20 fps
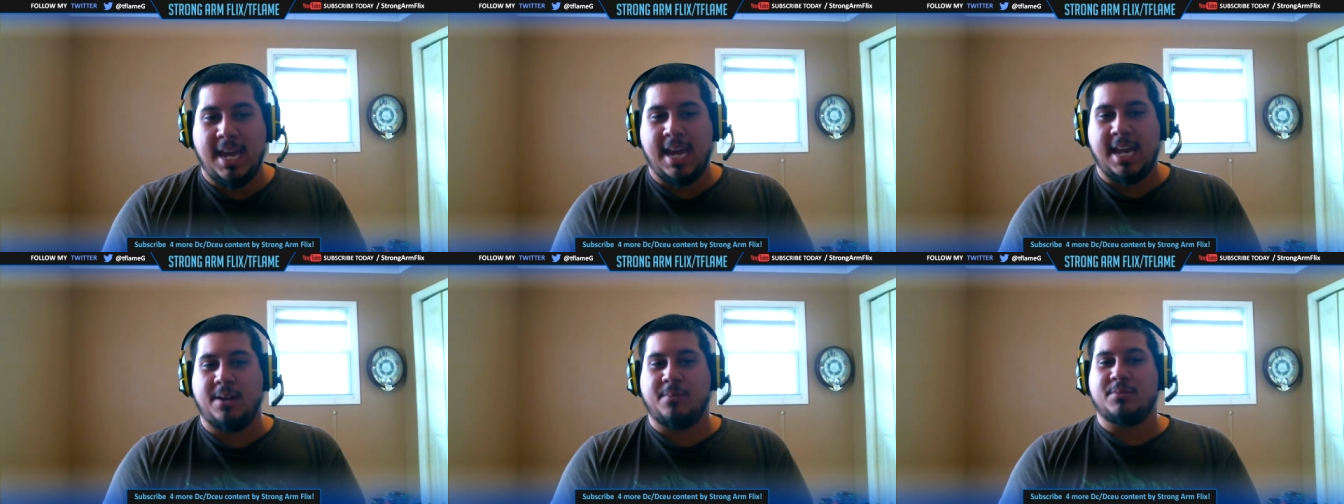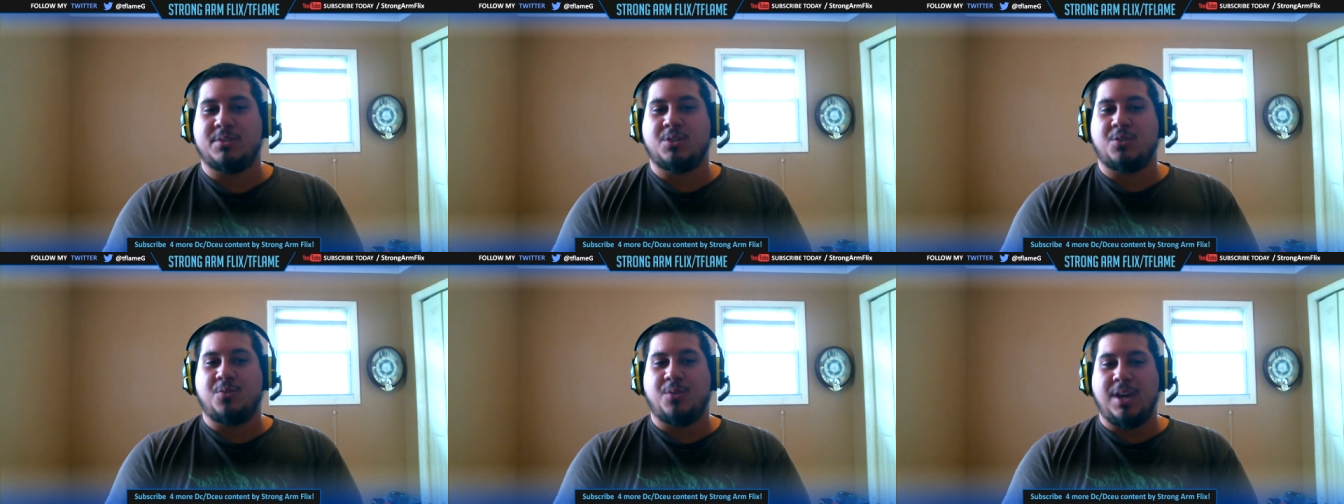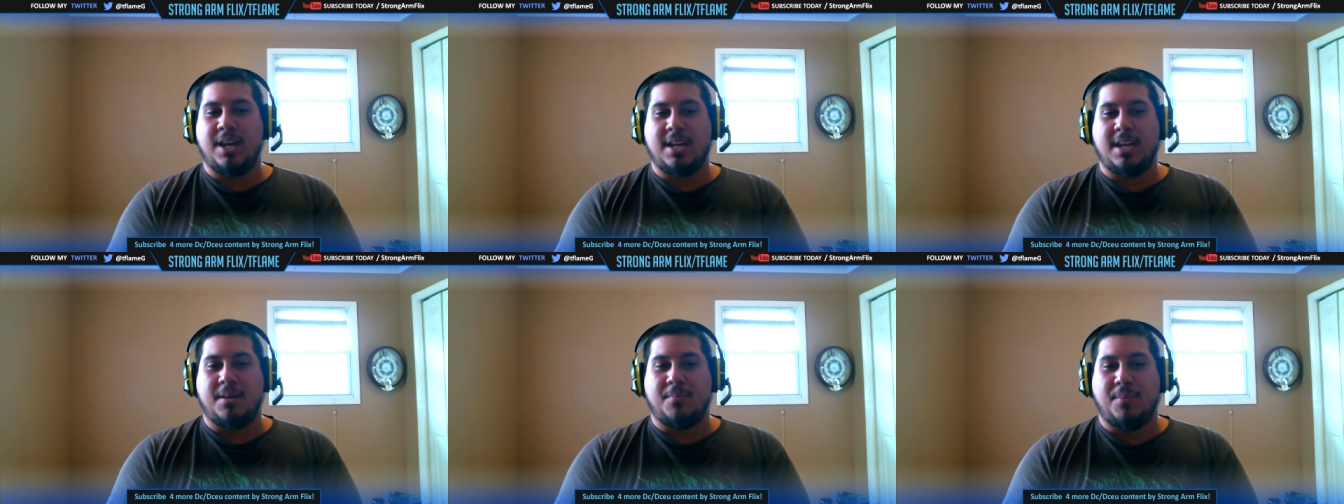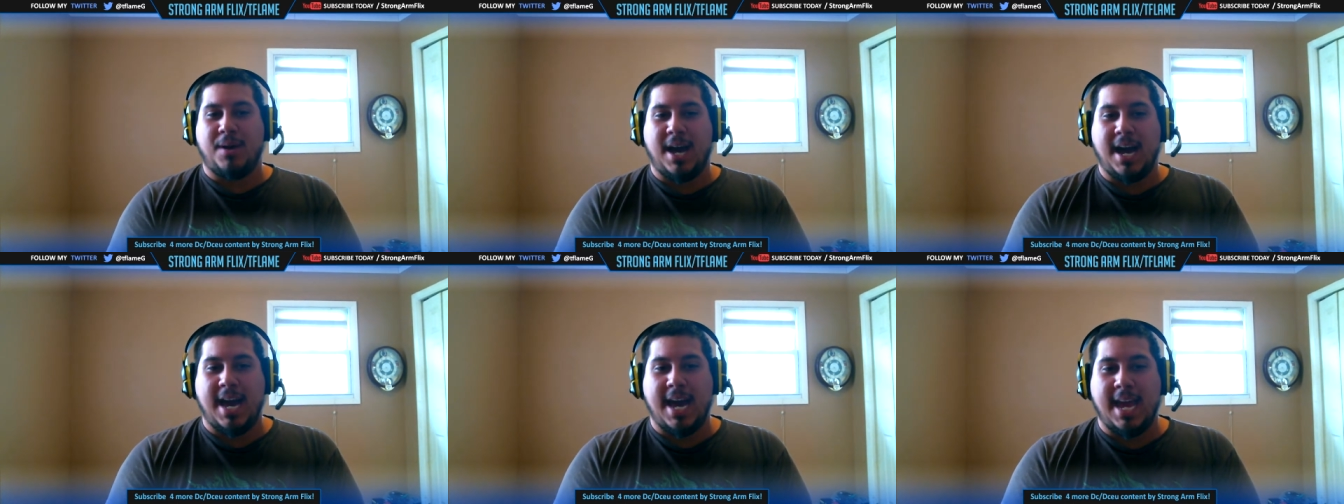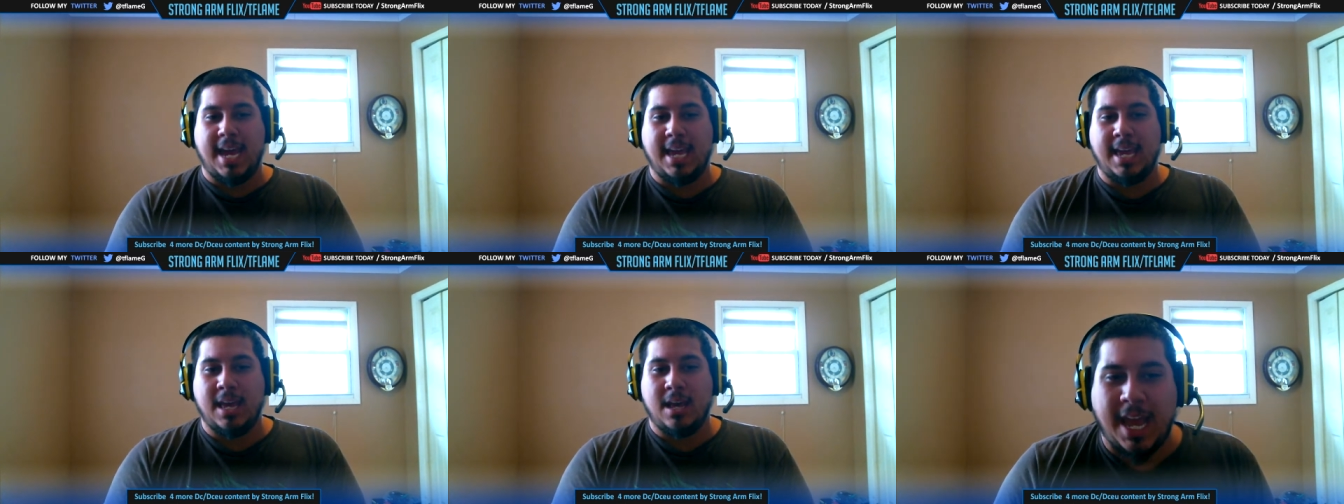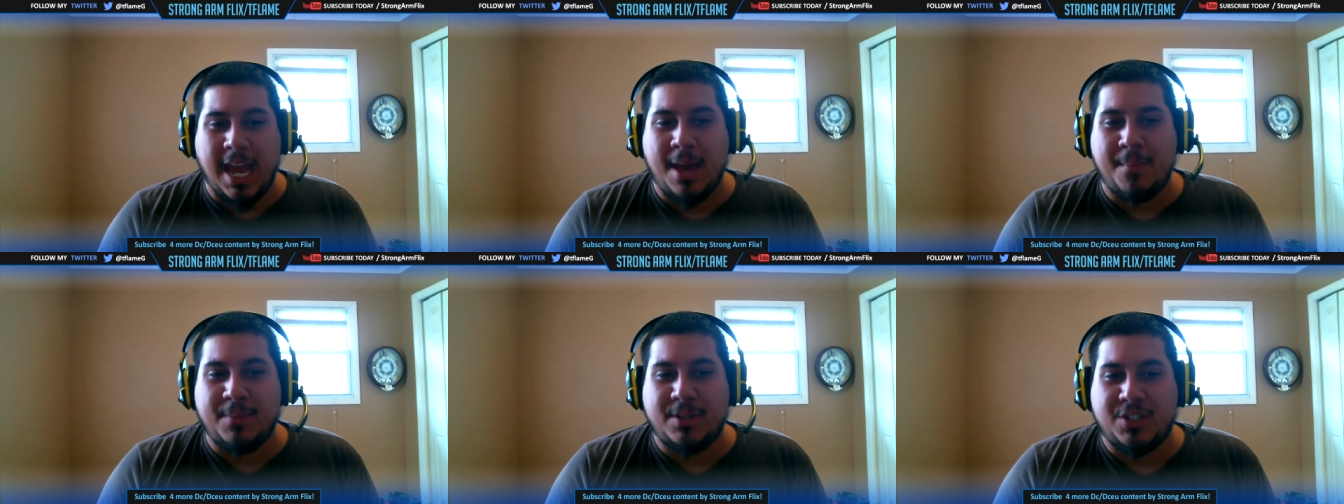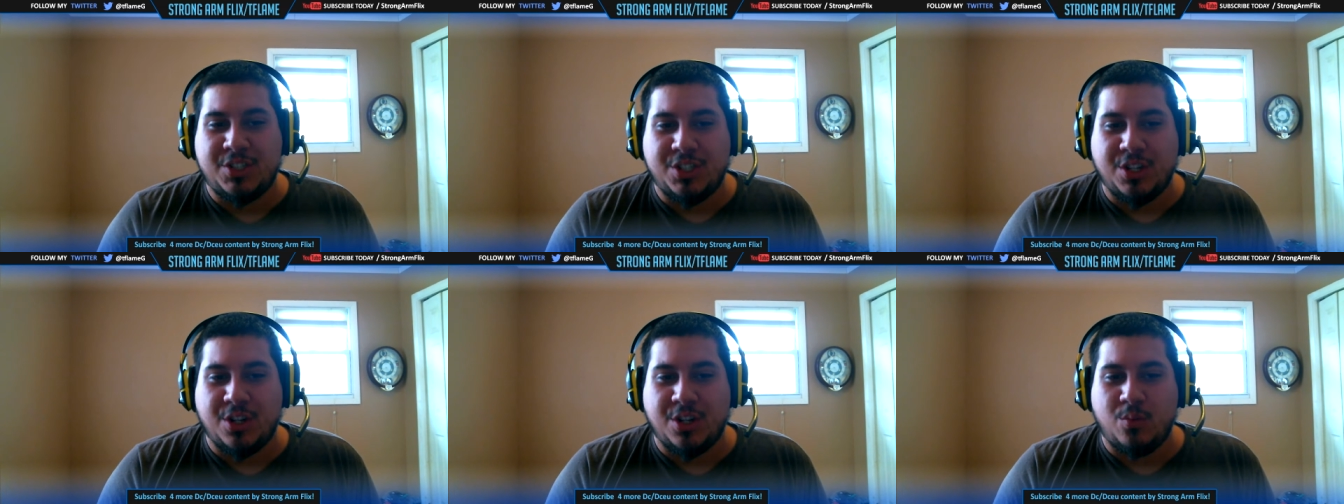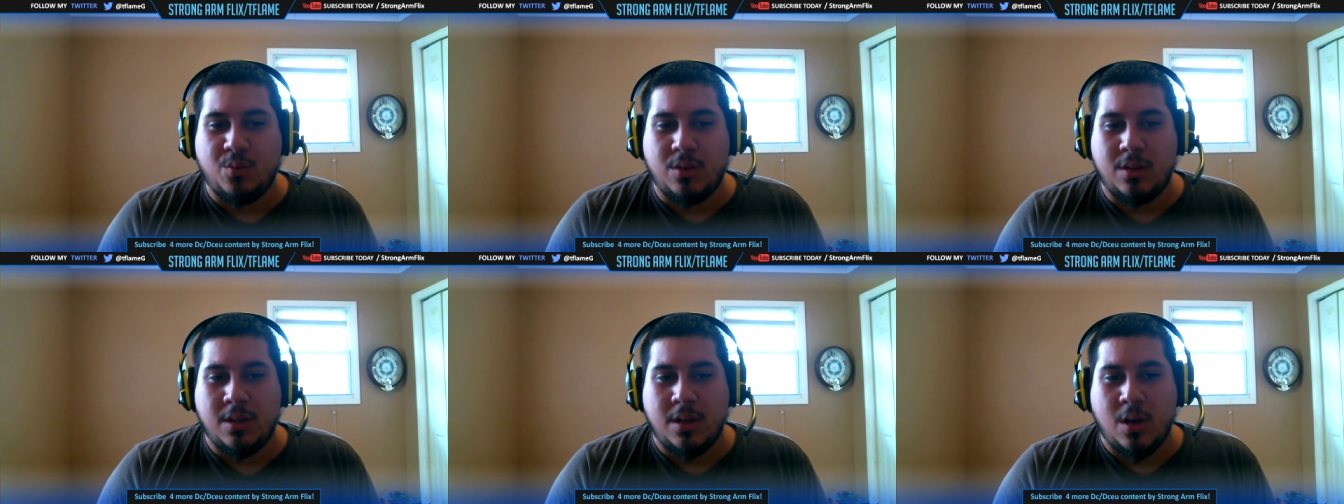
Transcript: and it was created by amateur